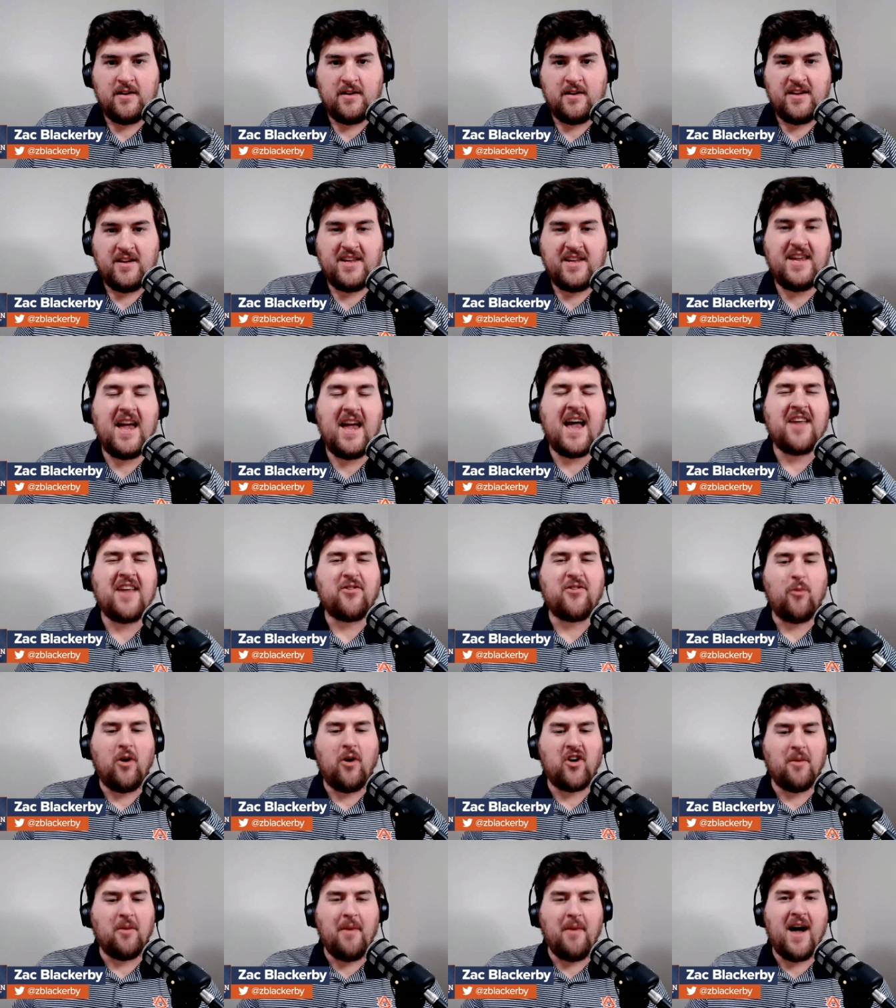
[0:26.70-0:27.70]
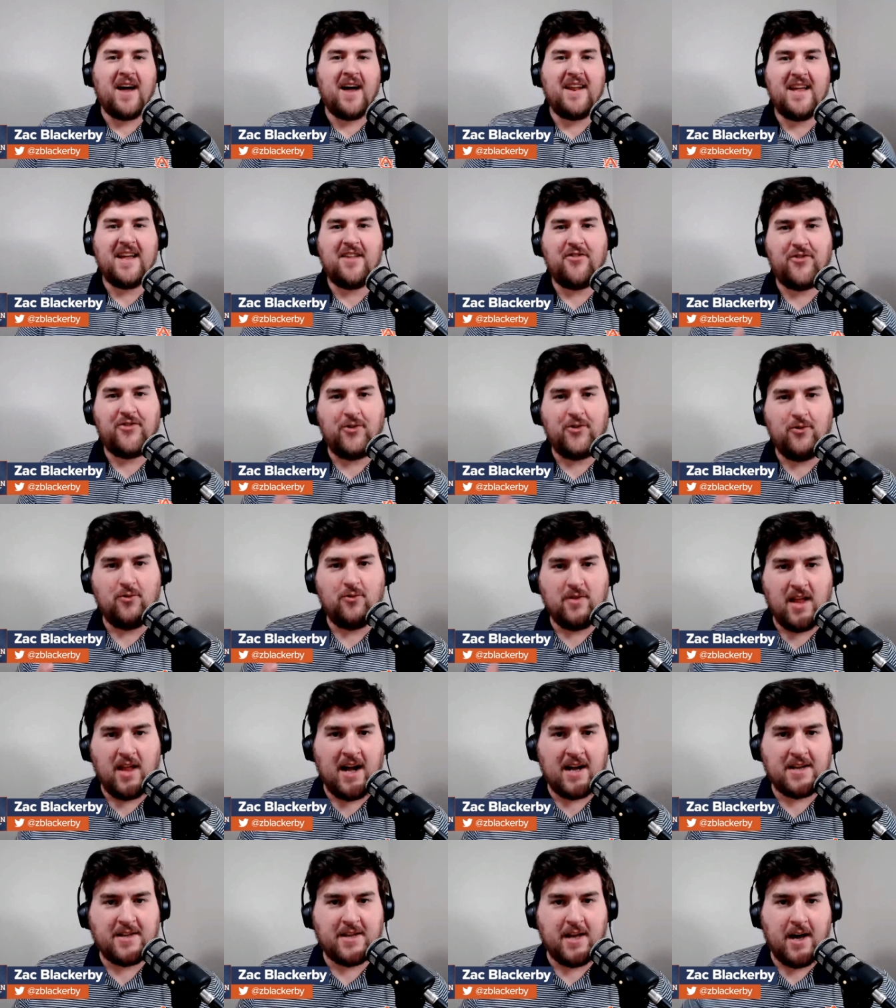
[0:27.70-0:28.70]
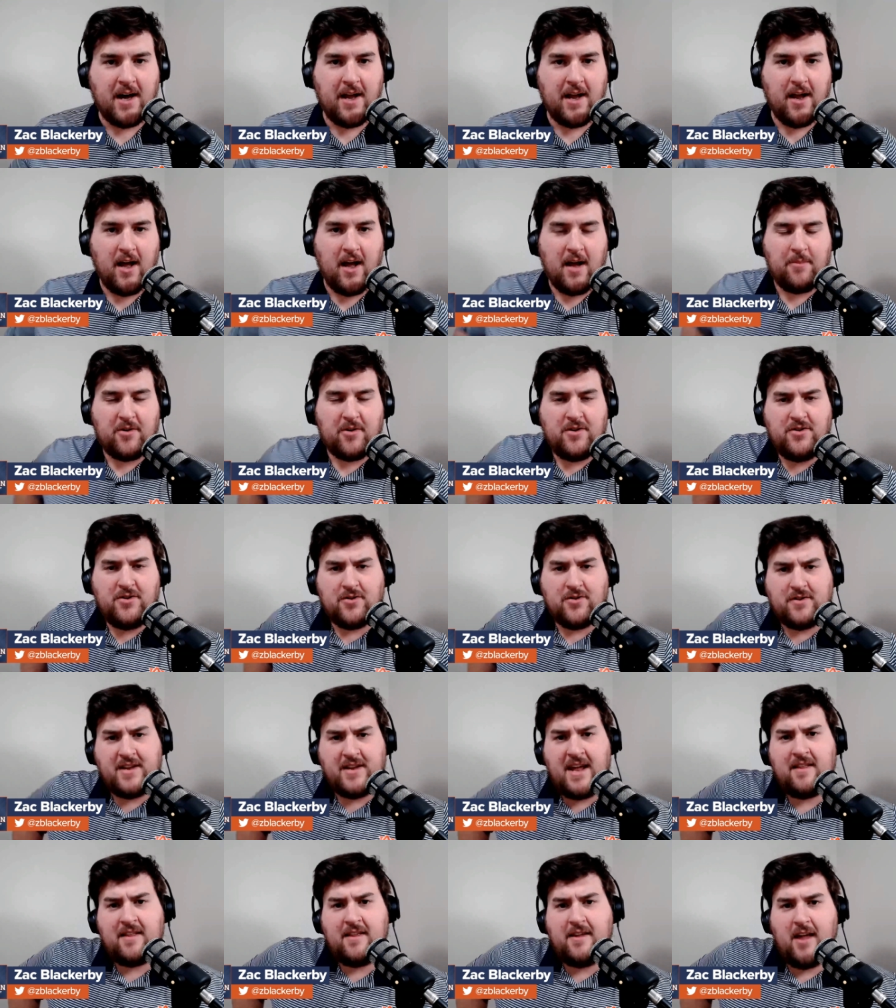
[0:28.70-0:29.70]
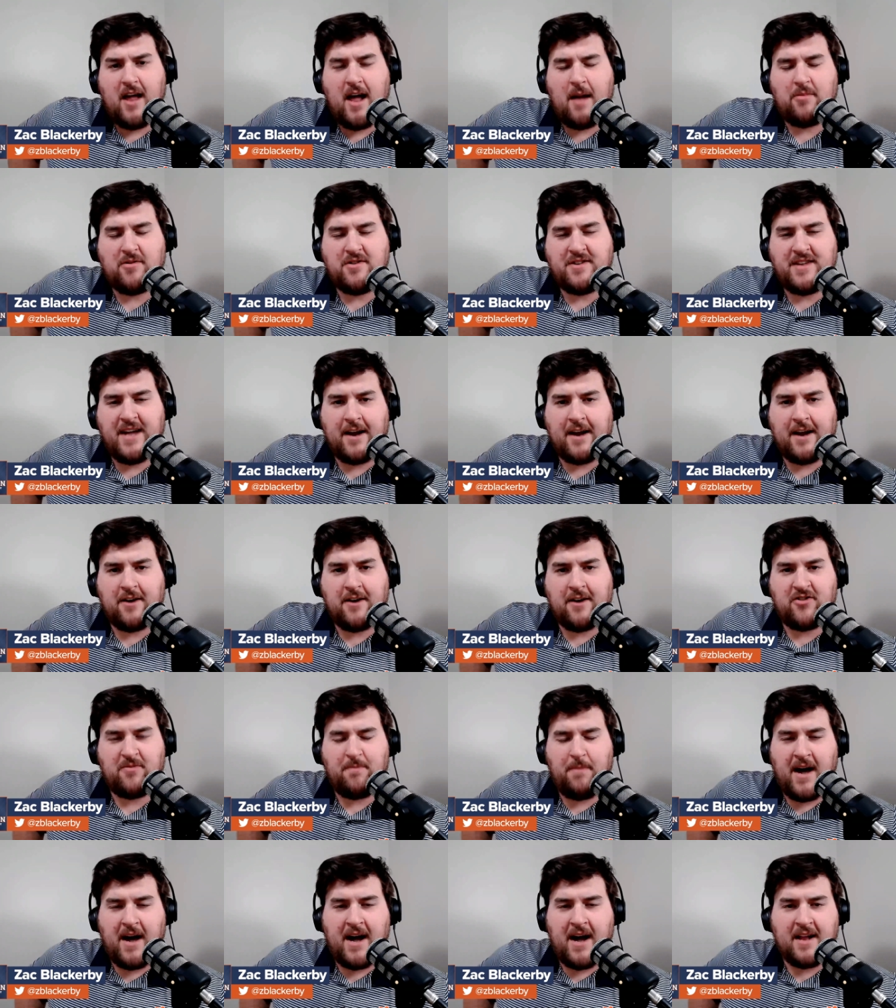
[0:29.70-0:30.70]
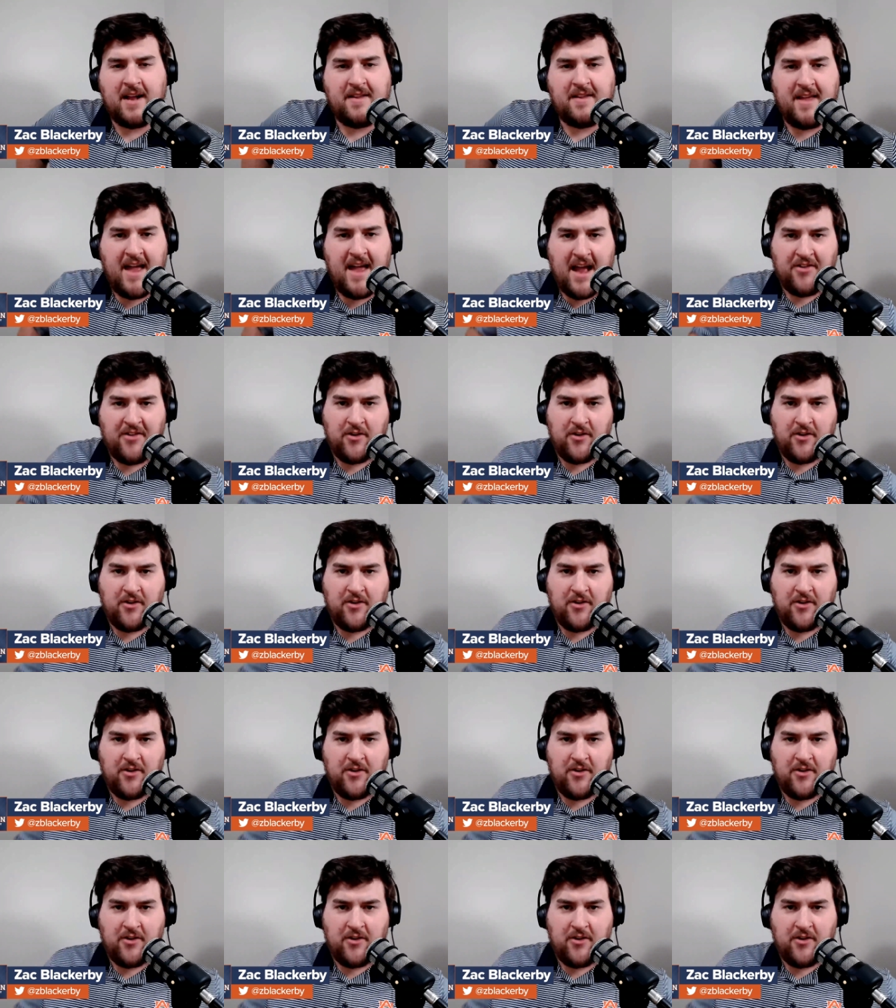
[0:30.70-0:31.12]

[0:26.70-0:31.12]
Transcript: Yes, welcome on into Locked On Auburn, your daily Auburn Tigers podcast.